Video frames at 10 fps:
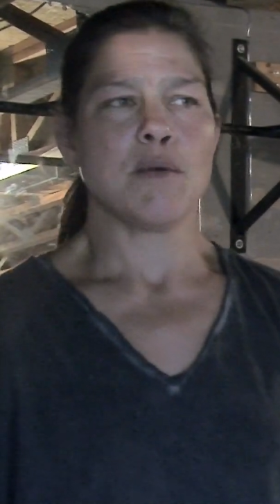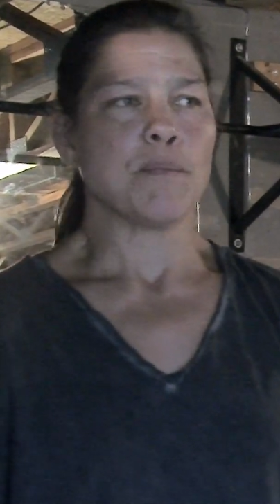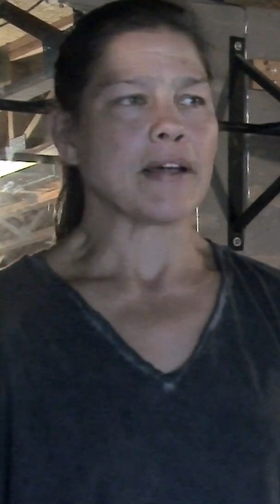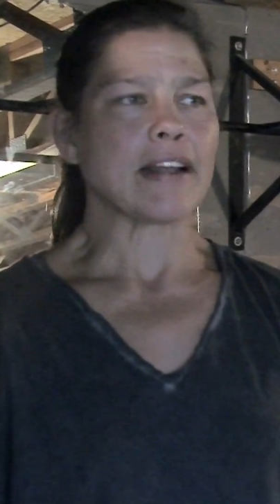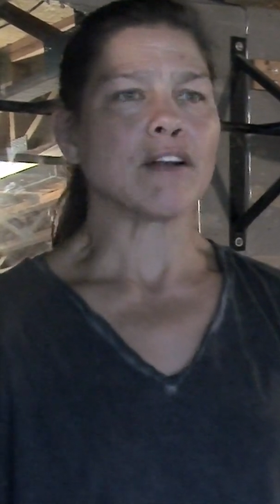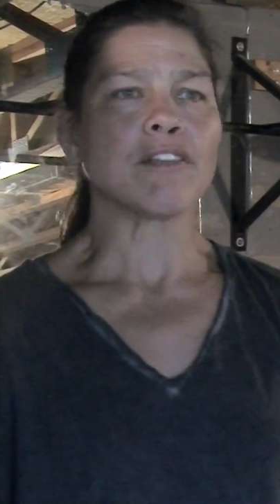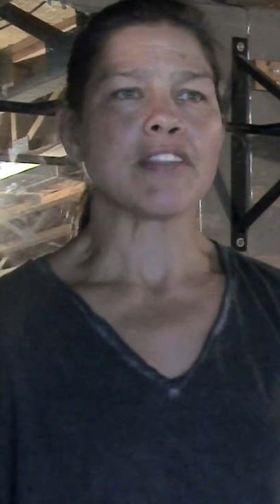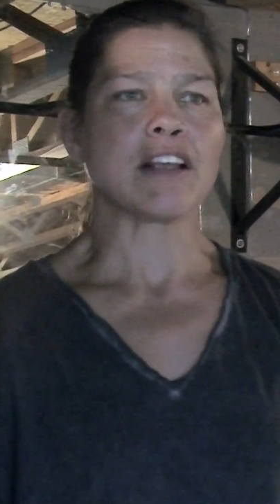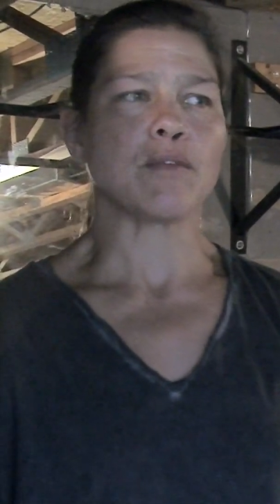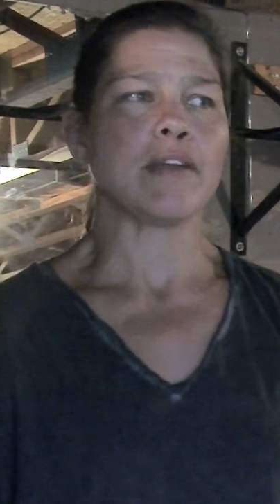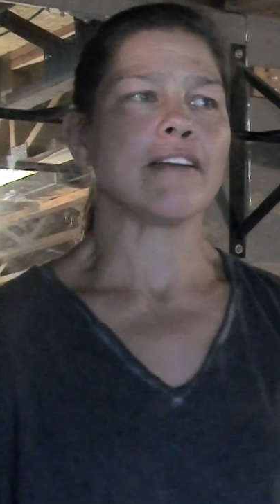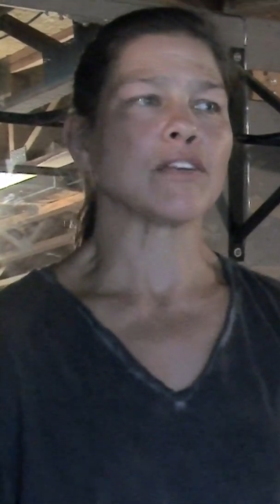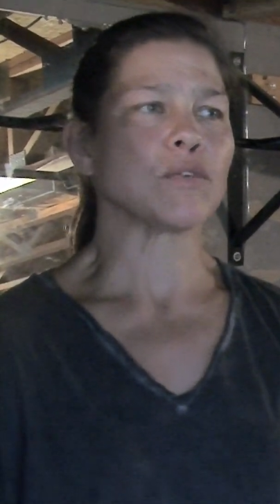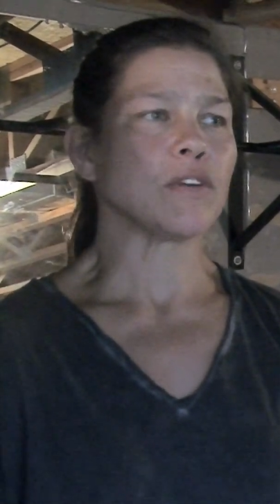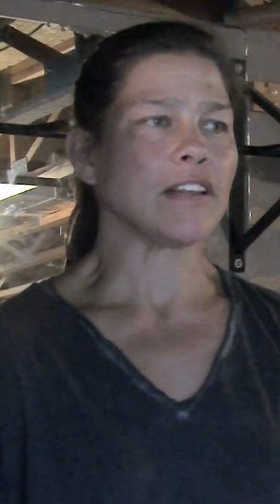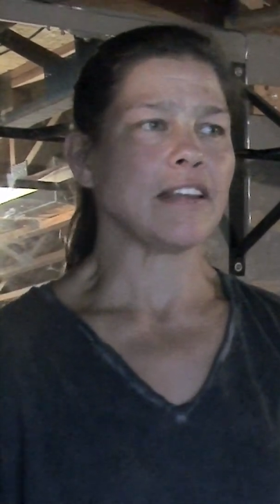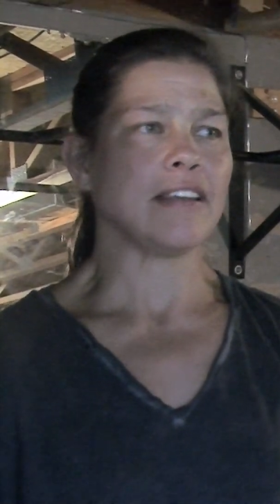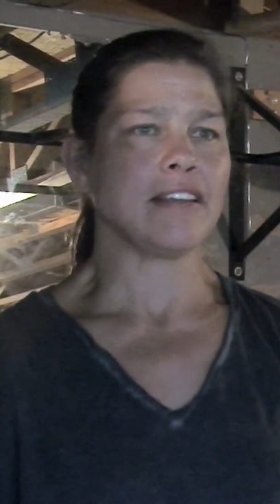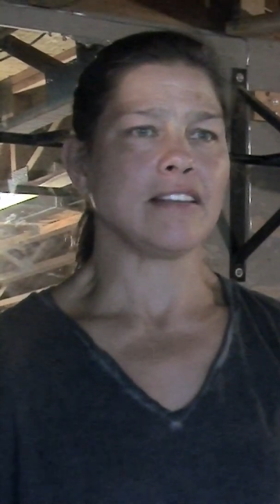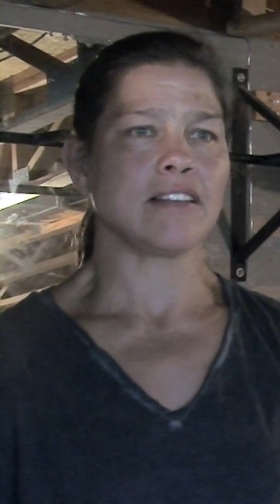But I don't think we ever
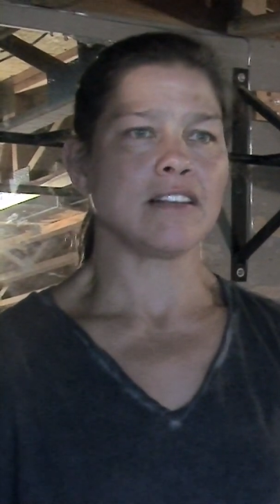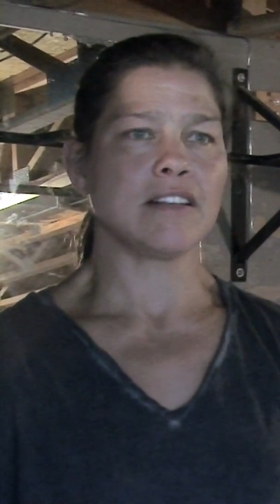really